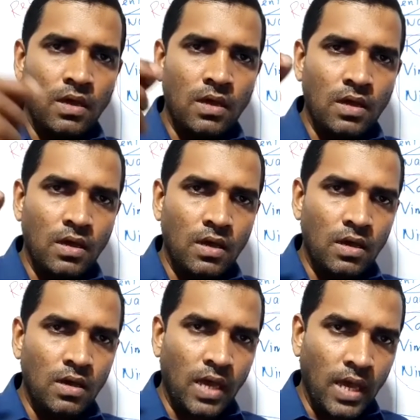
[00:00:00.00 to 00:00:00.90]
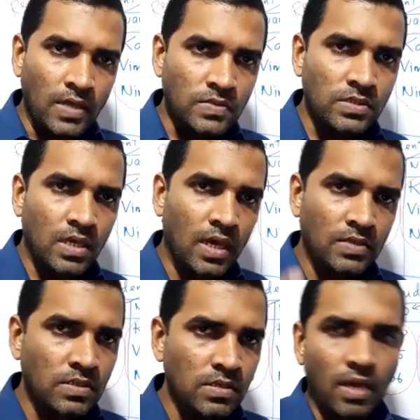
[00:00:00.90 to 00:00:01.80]

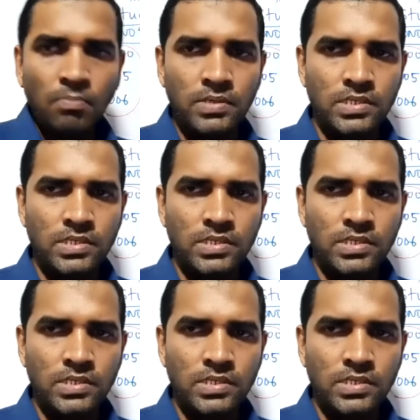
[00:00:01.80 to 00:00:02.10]
as number